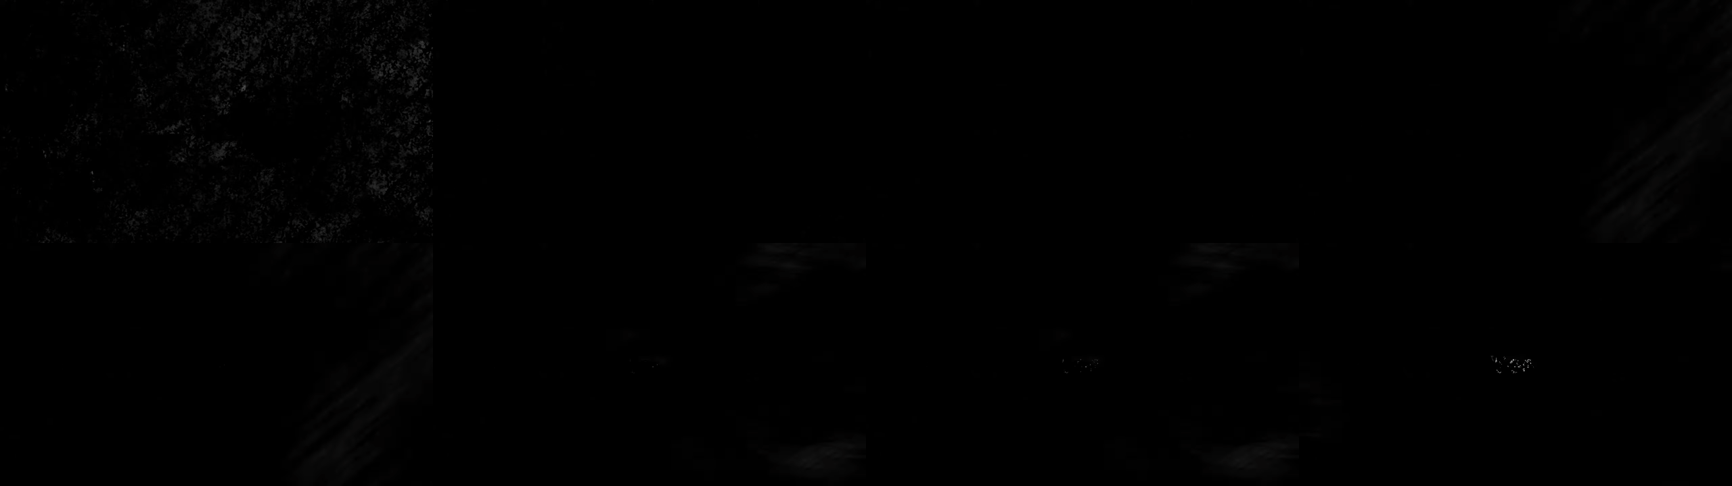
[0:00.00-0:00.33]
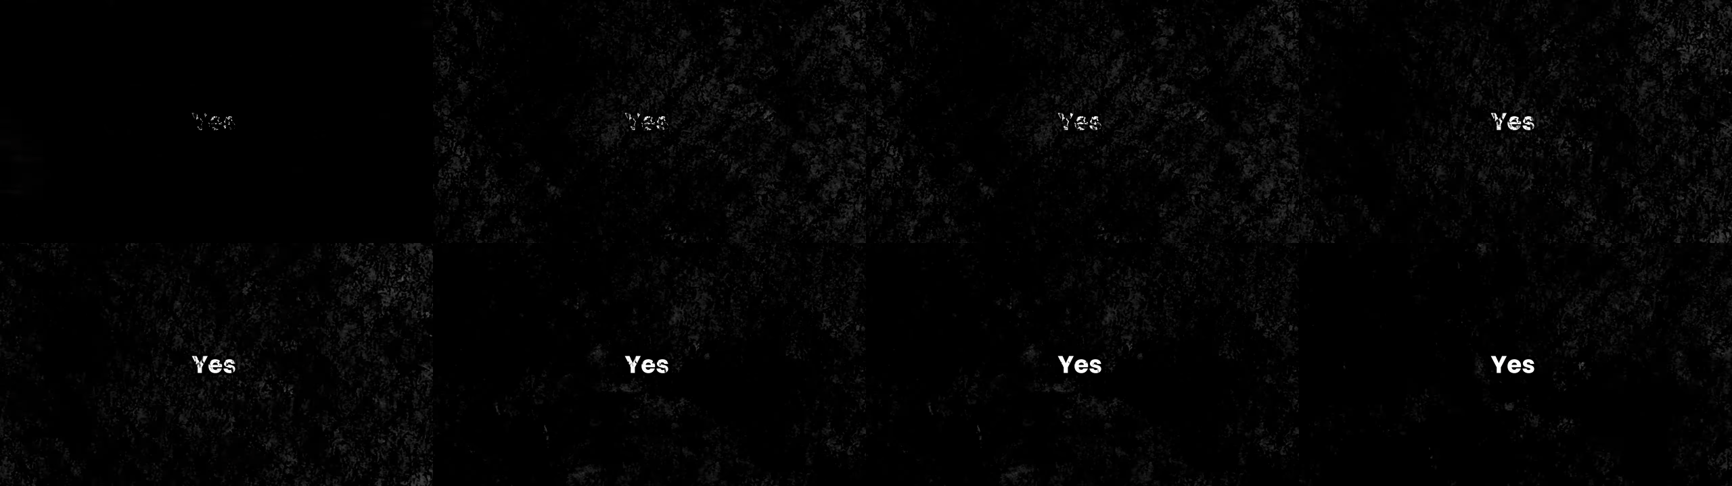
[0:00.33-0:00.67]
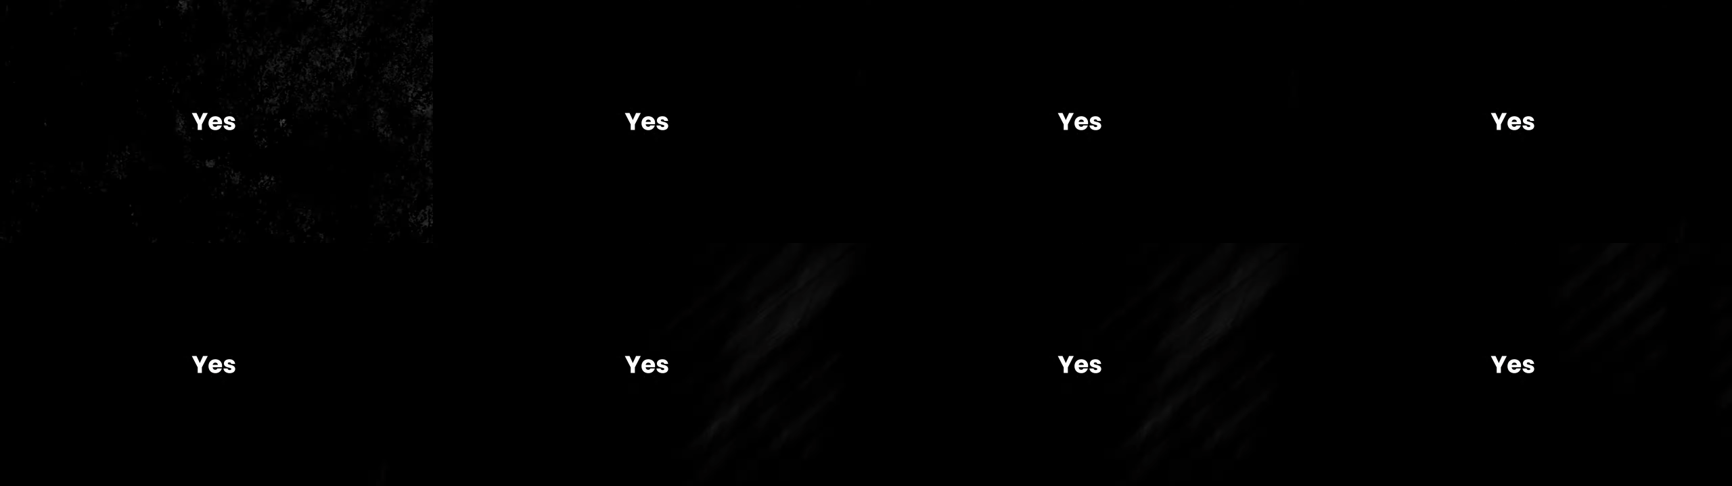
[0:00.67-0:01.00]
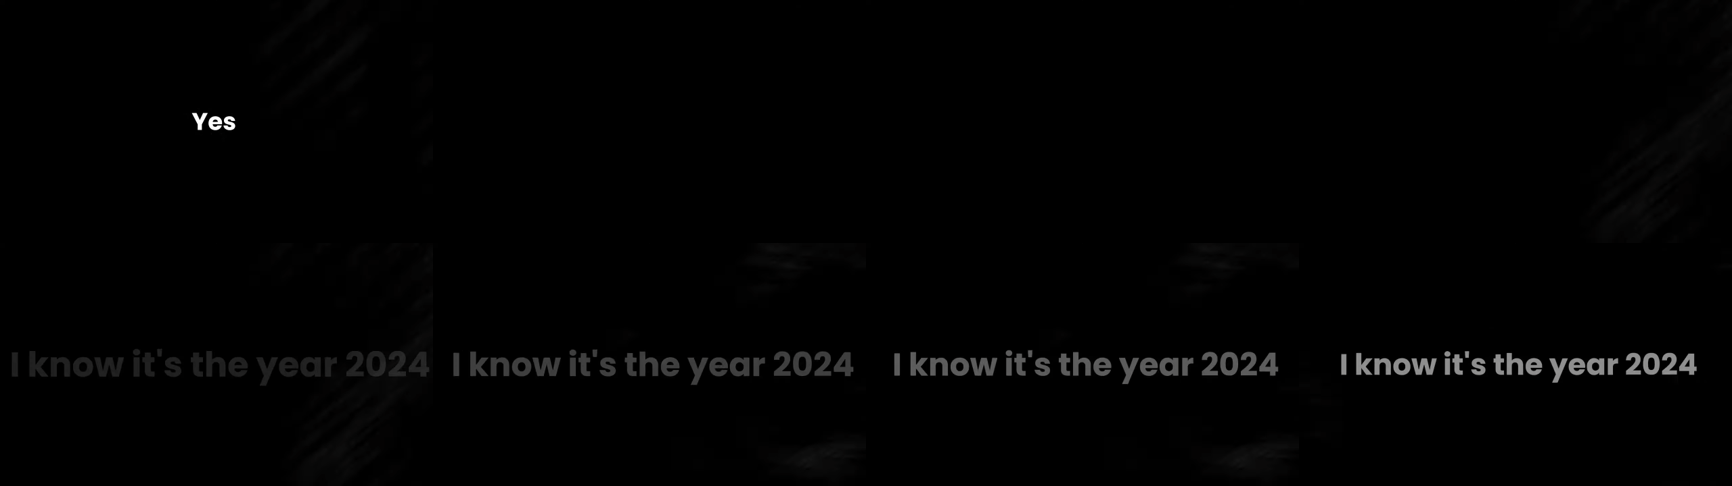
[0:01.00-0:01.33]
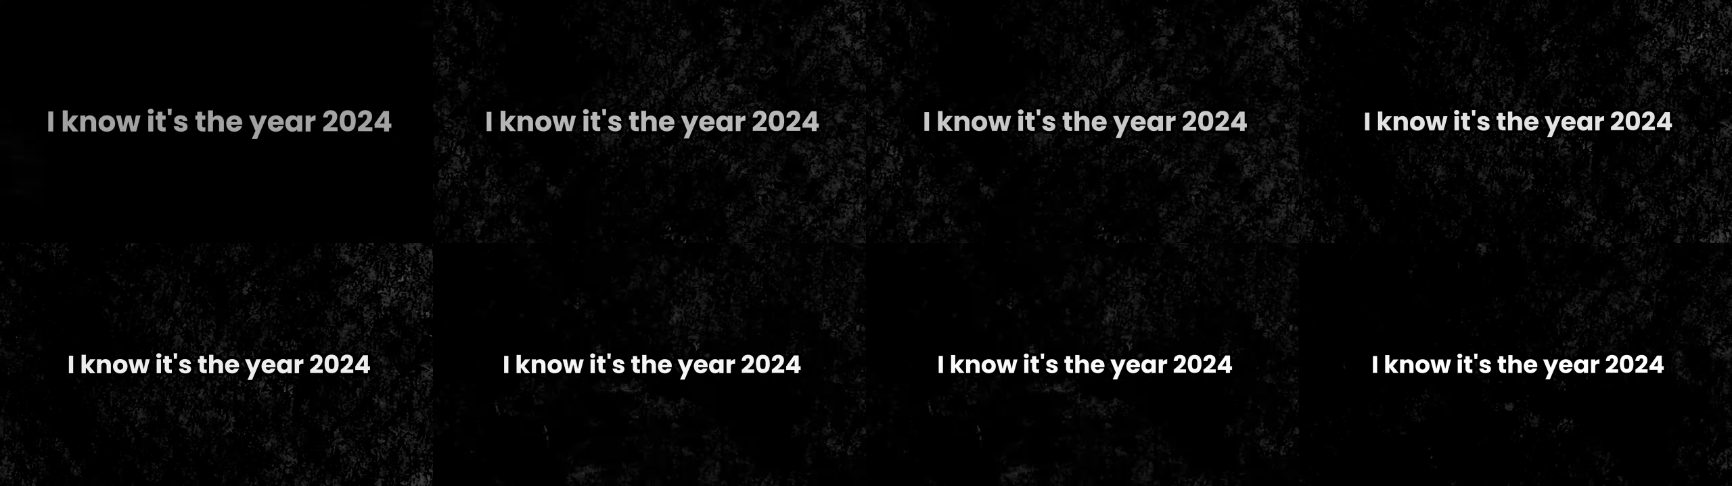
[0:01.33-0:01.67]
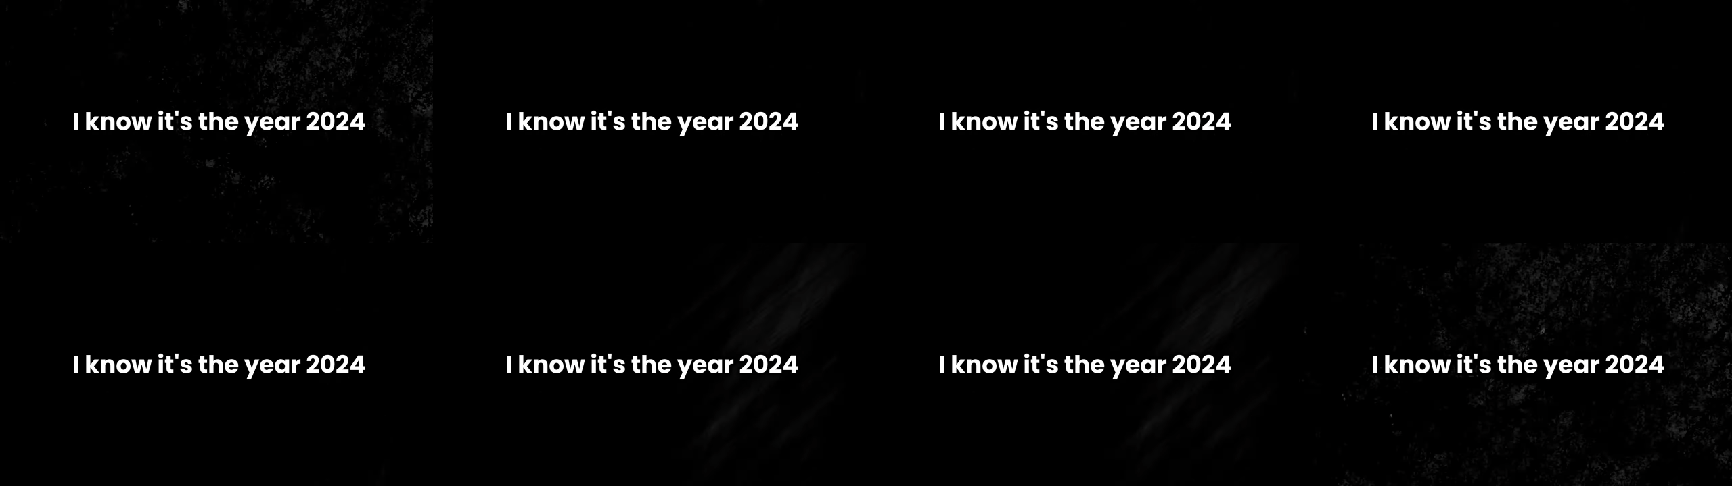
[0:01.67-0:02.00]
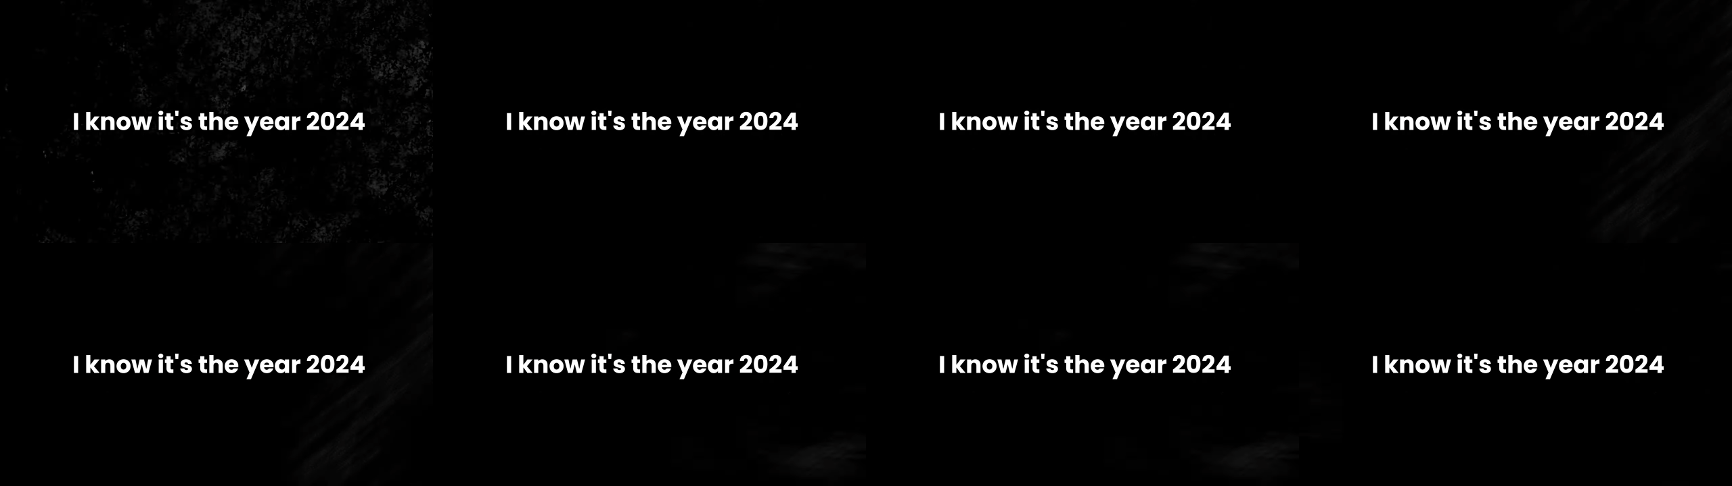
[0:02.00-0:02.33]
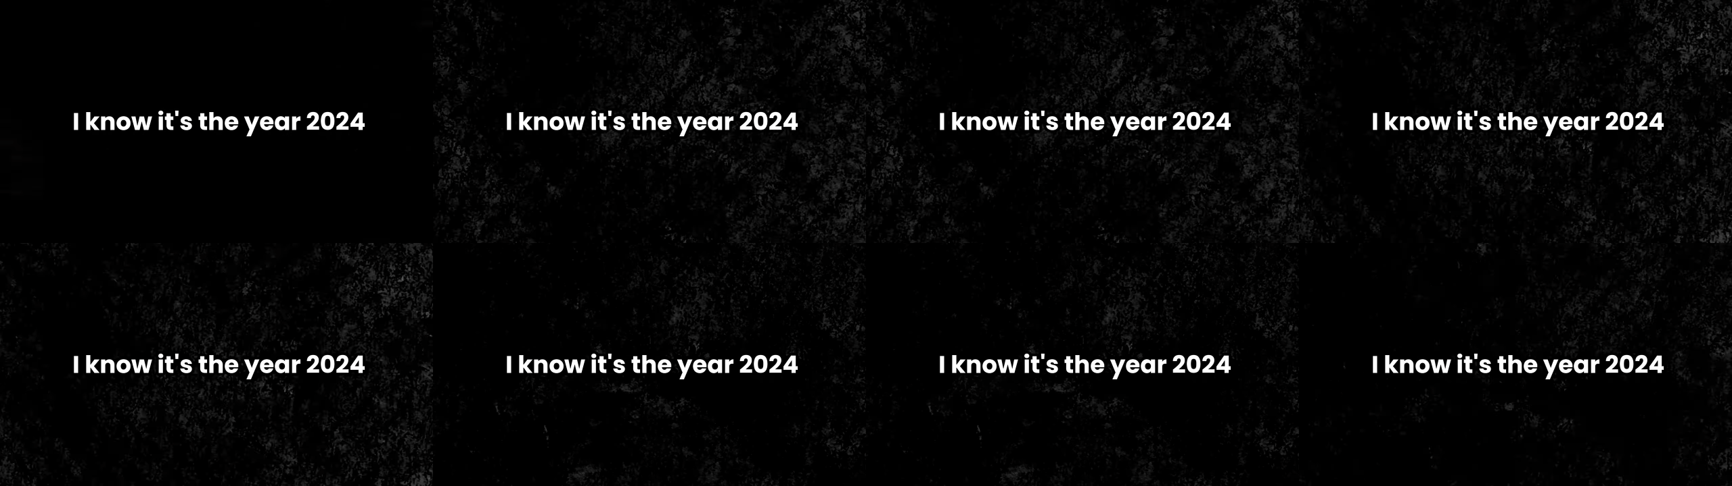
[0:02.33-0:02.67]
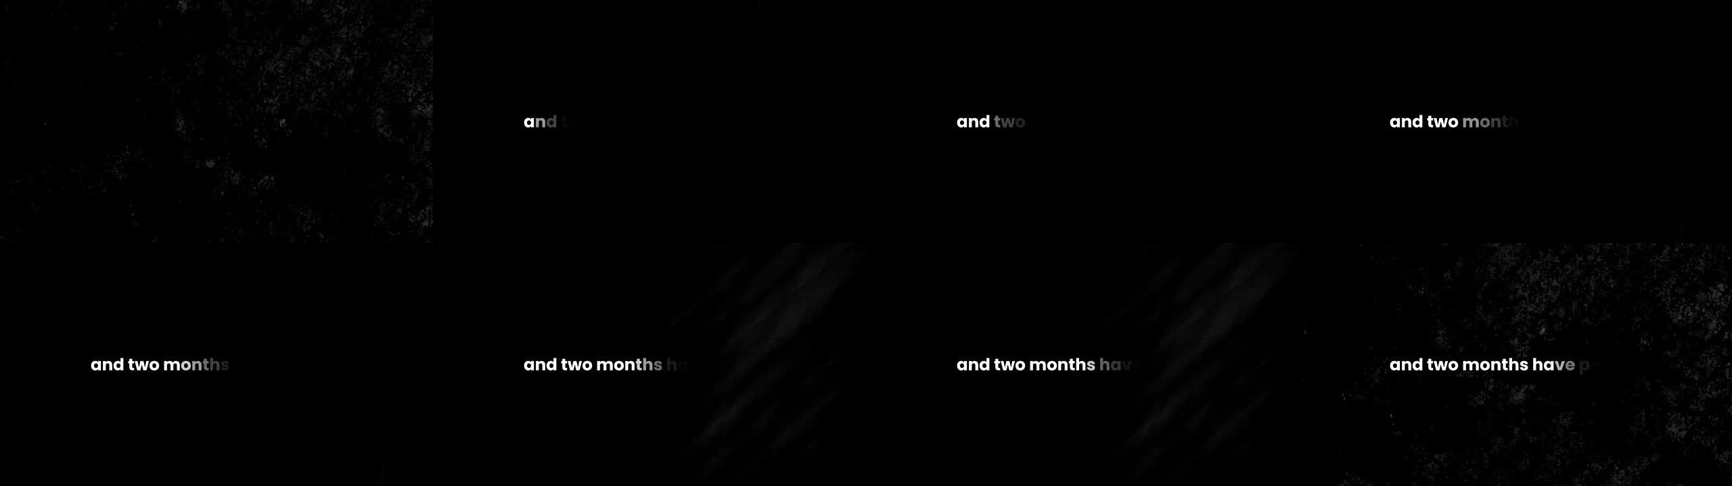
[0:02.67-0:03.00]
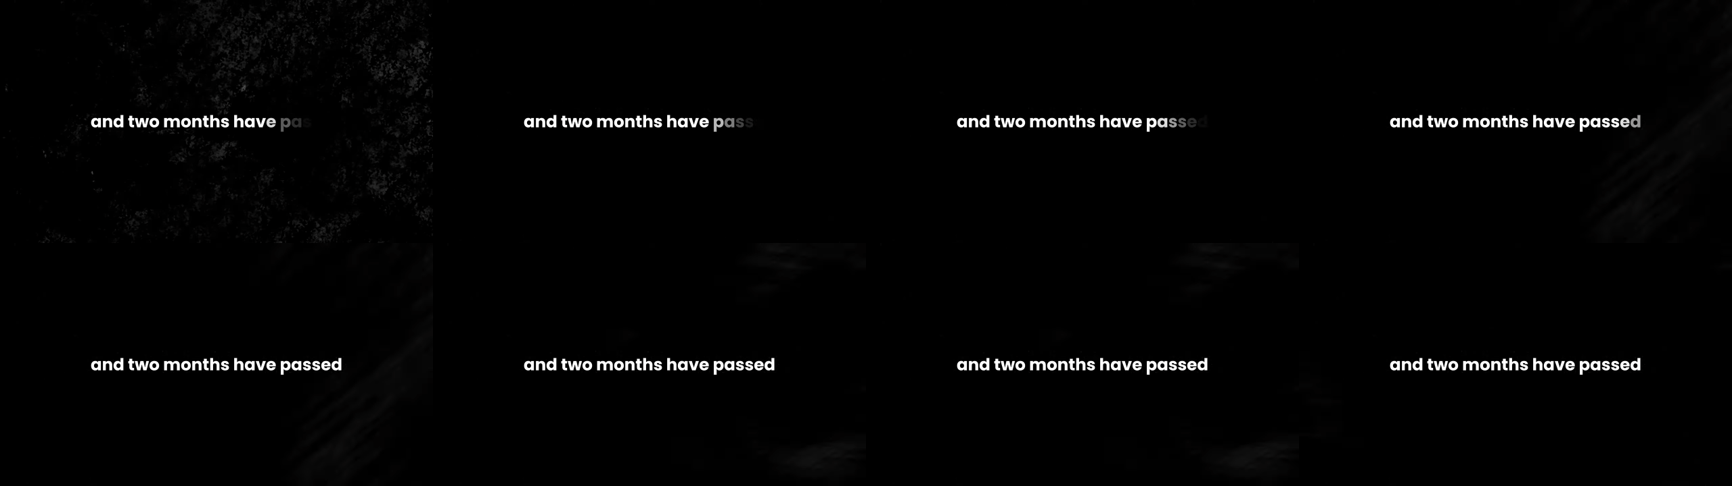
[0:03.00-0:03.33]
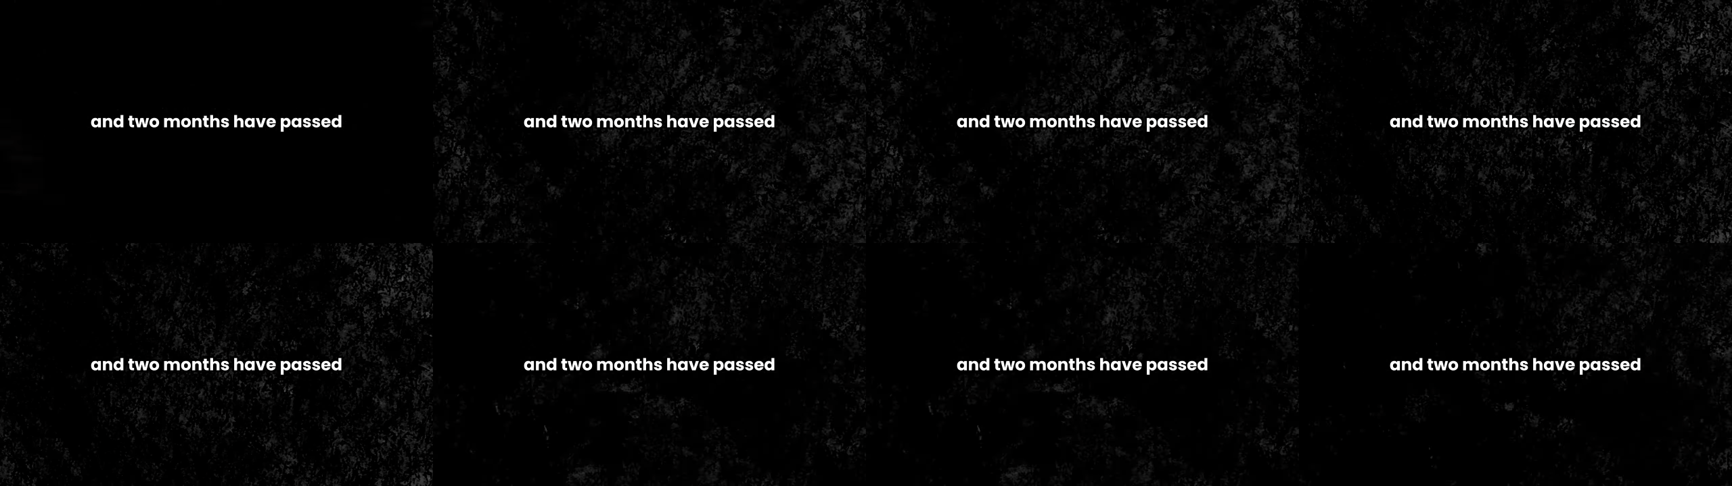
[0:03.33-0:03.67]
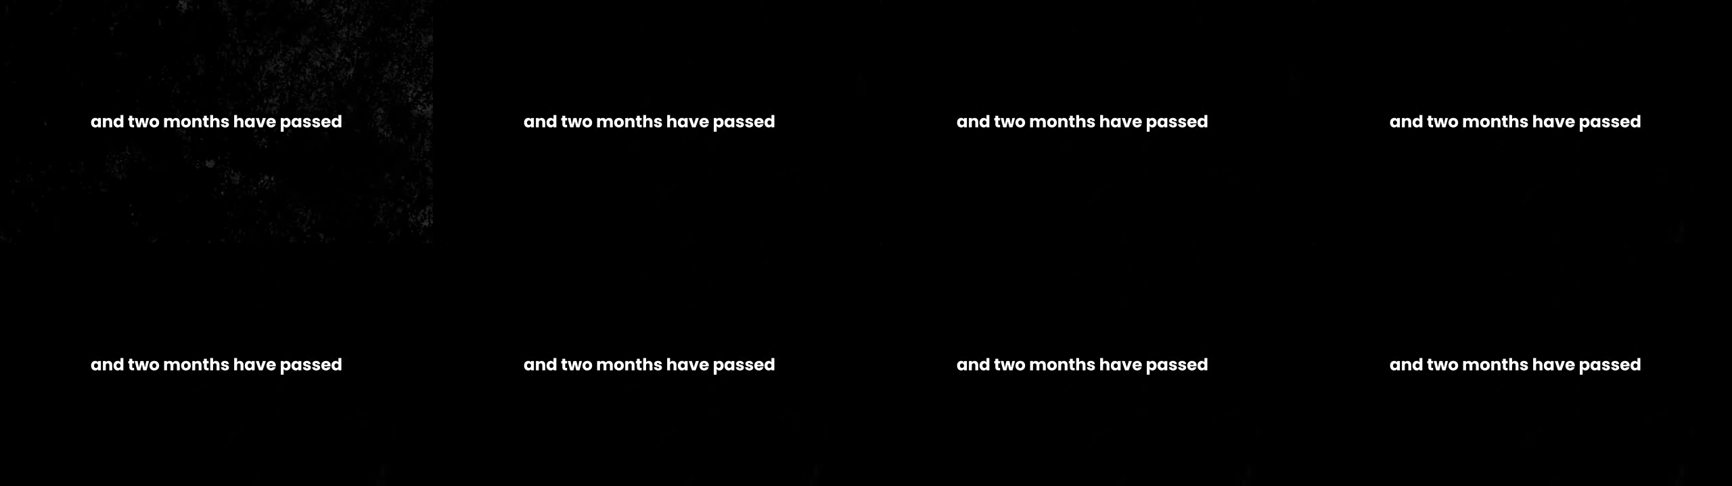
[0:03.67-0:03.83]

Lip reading: No face is visible, so there are no lips to read.